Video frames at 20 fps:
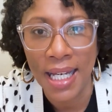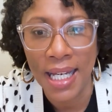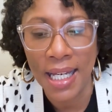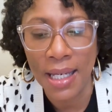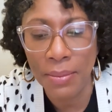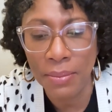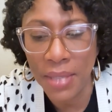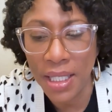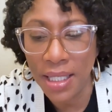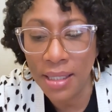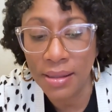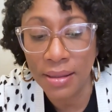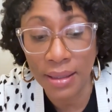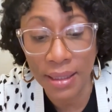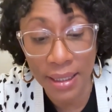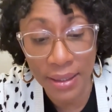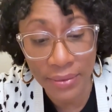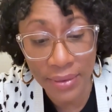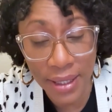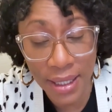It means
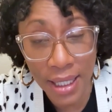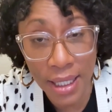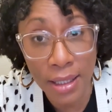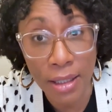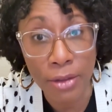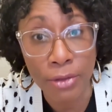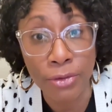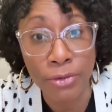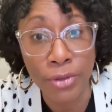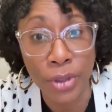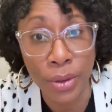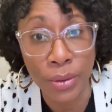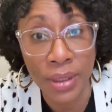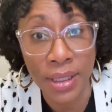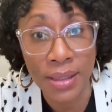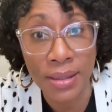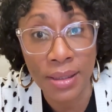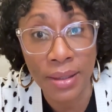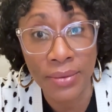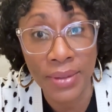living in the
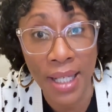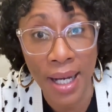fullness of